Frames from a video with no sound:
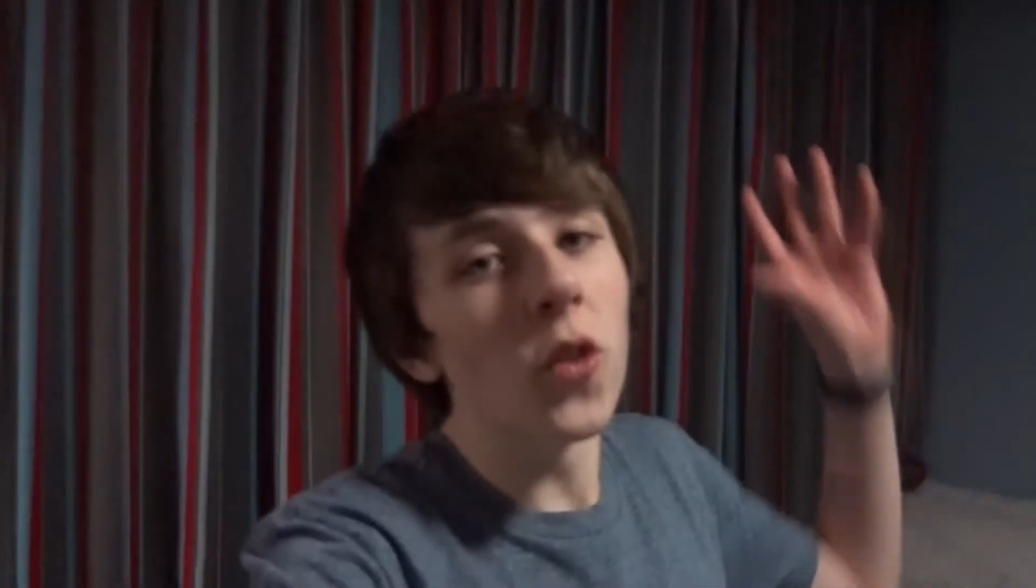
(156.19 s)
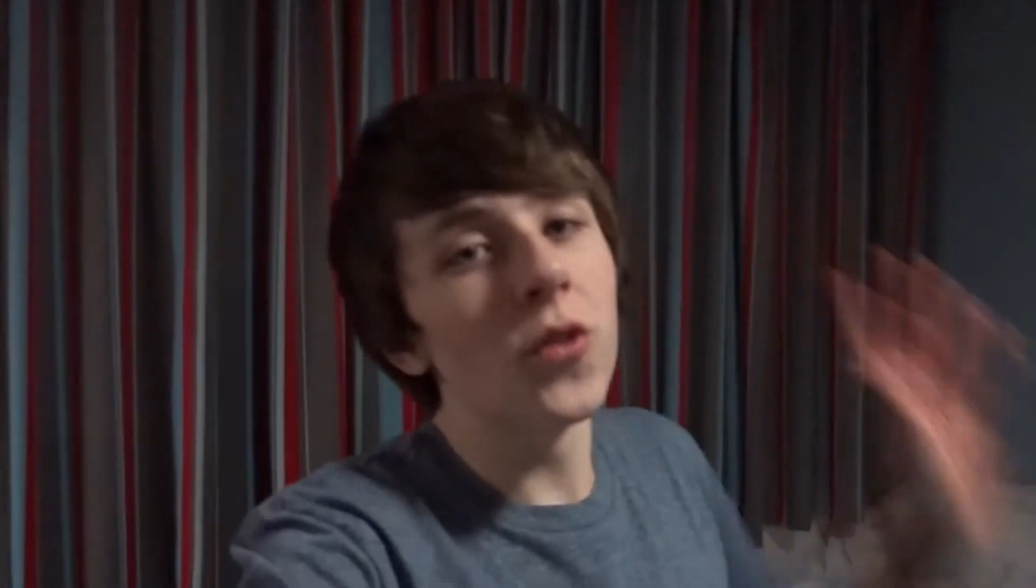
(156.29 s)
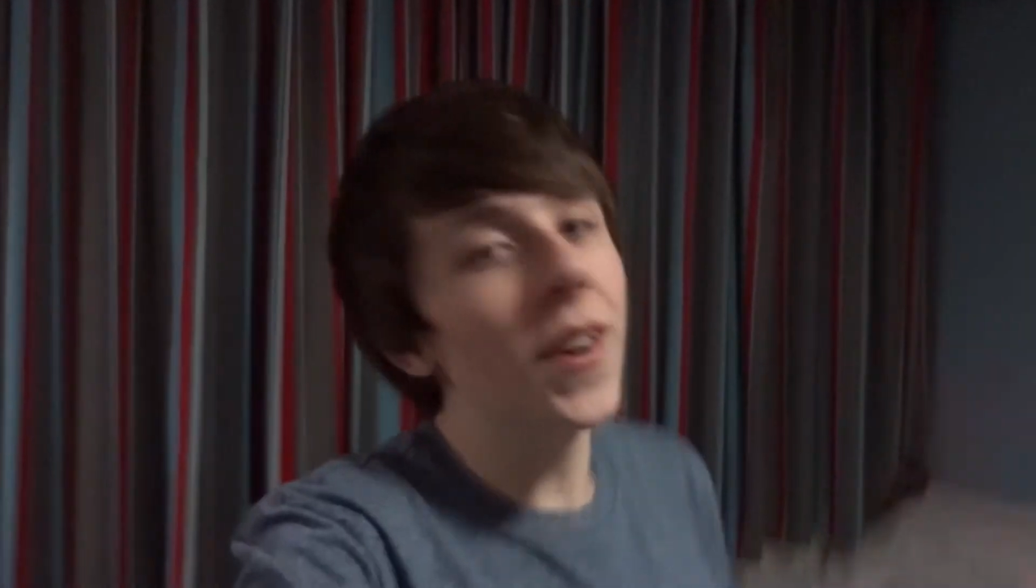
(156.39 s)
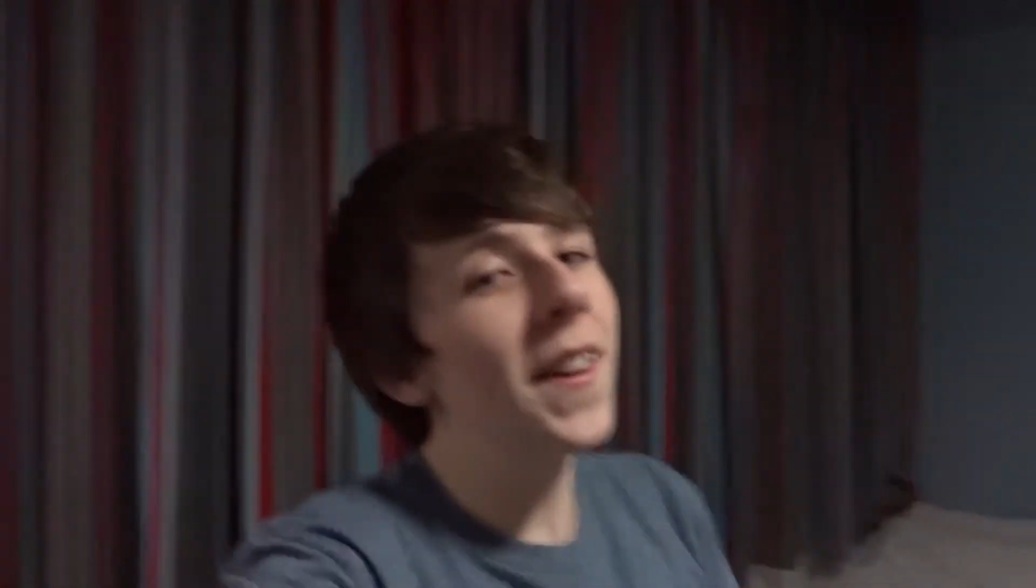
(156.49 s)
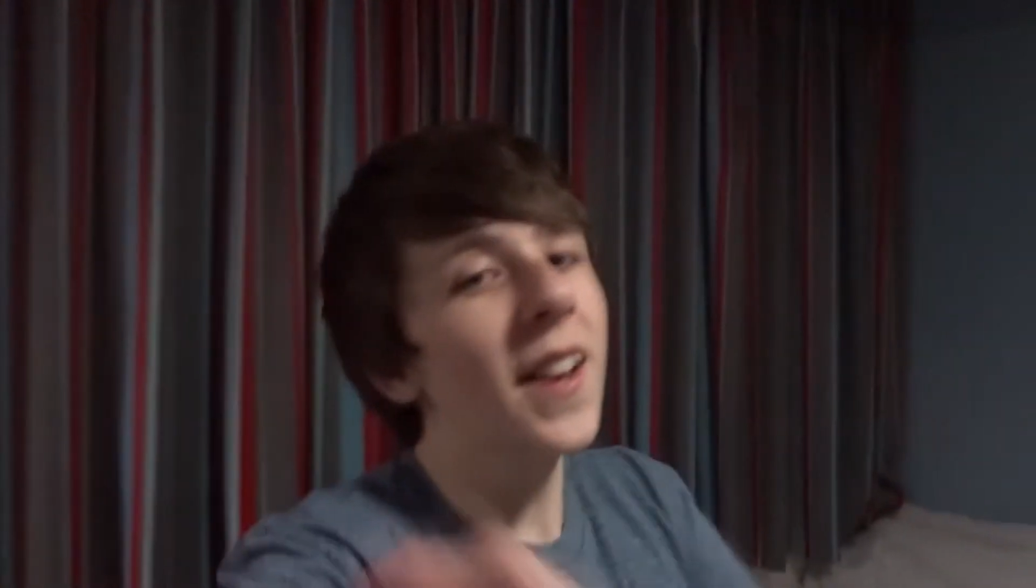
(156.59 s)

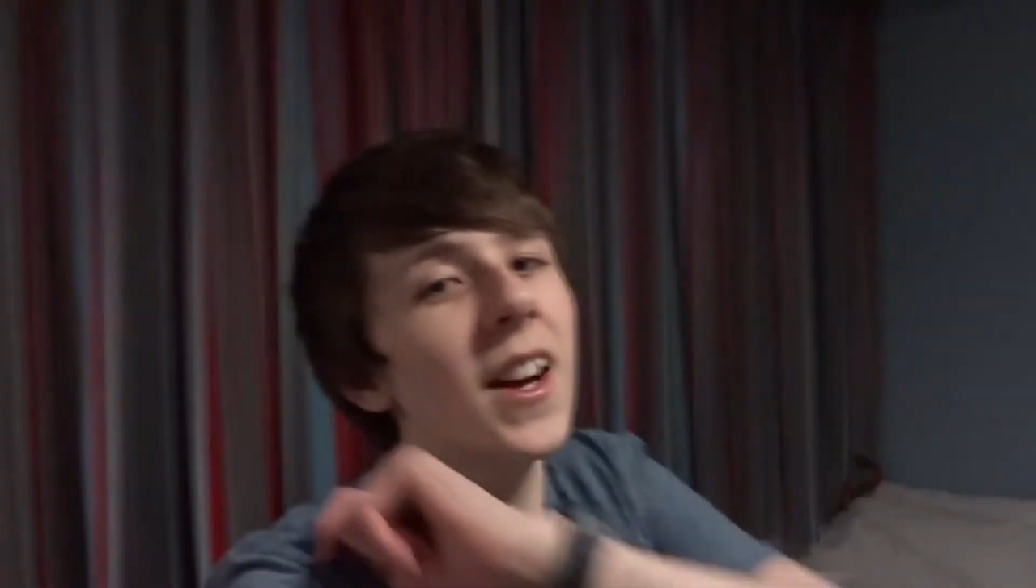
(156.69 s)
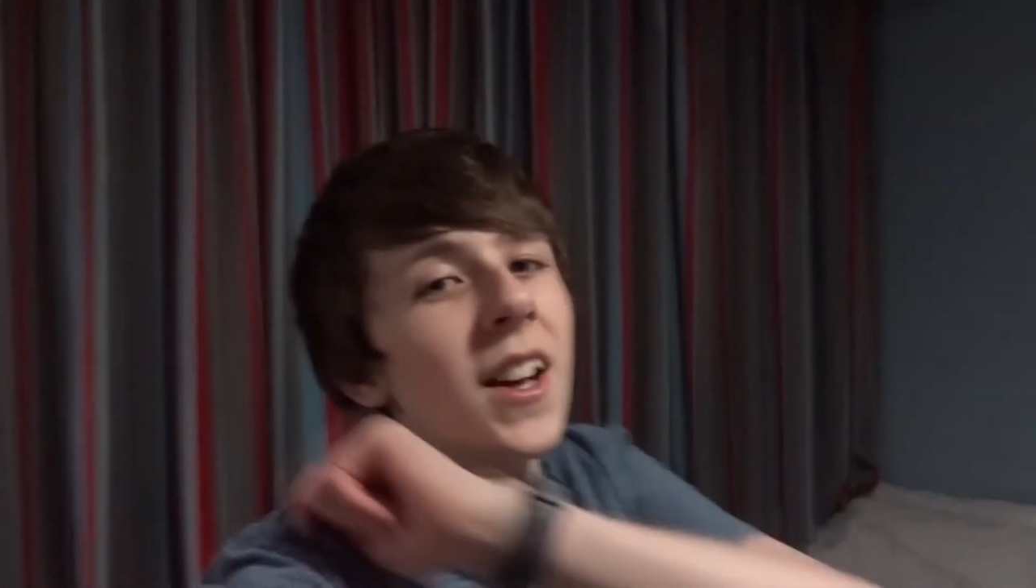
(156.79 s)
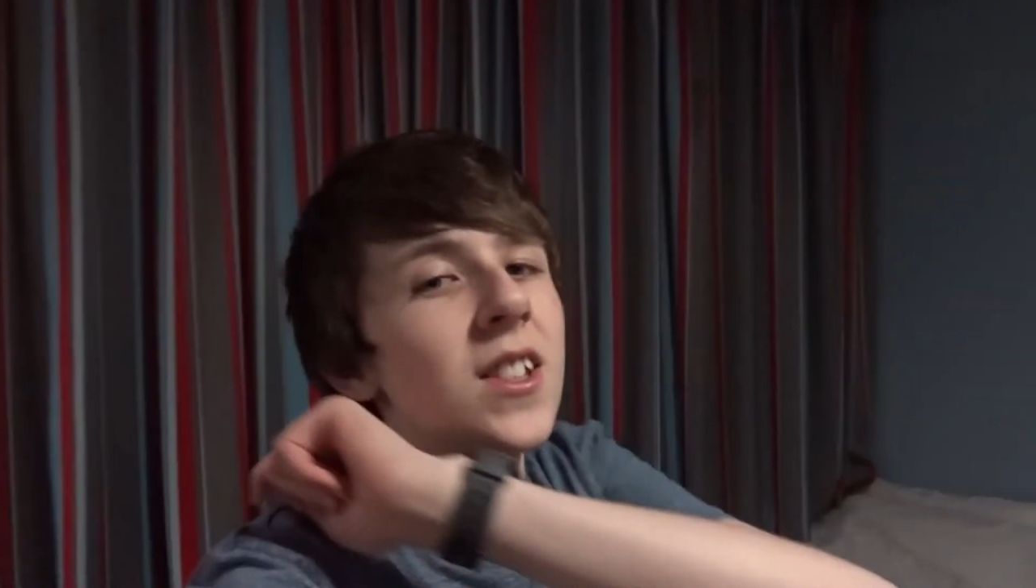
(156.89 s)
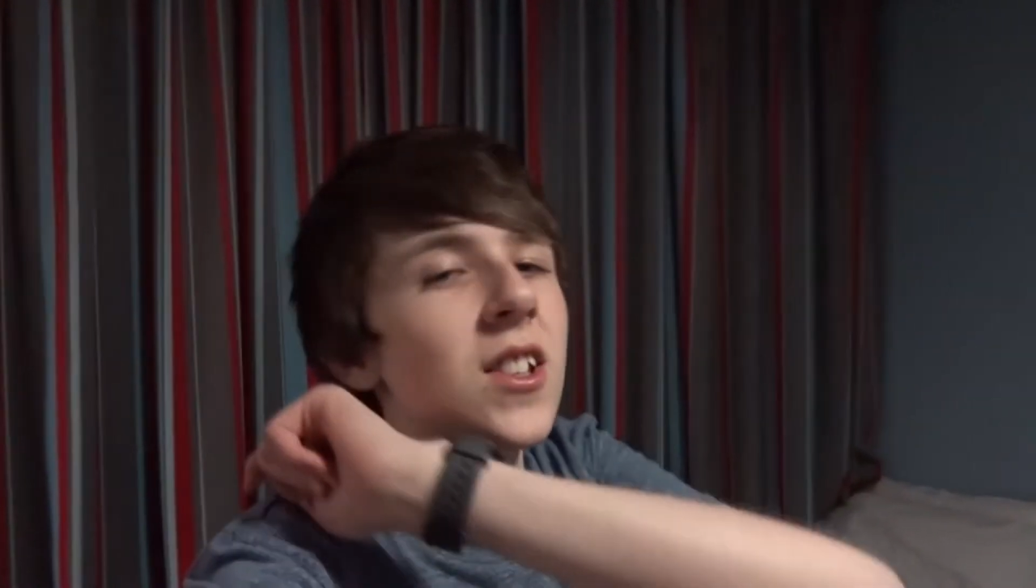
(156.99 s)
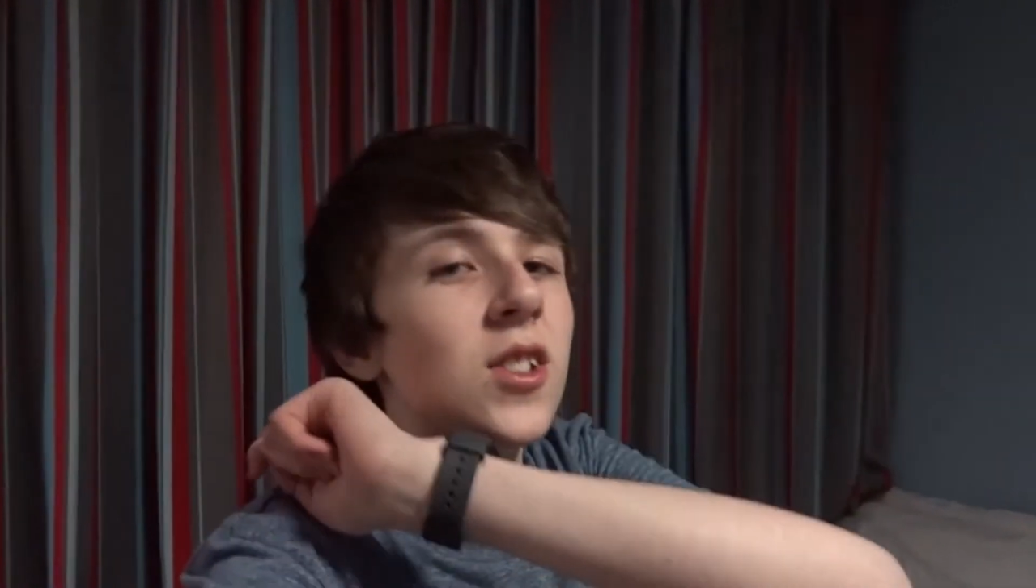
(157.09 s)
Right then
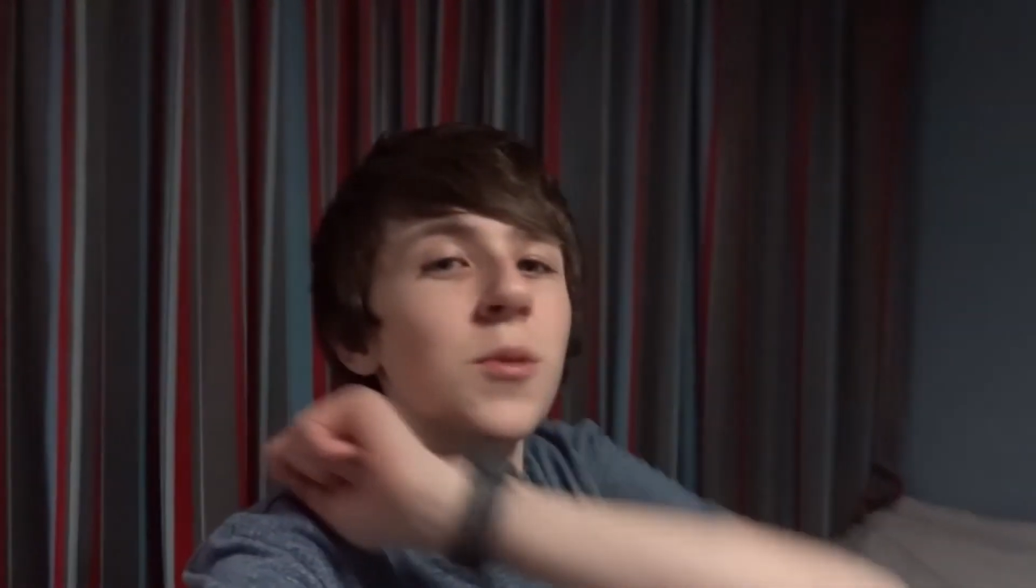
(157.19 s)
guys,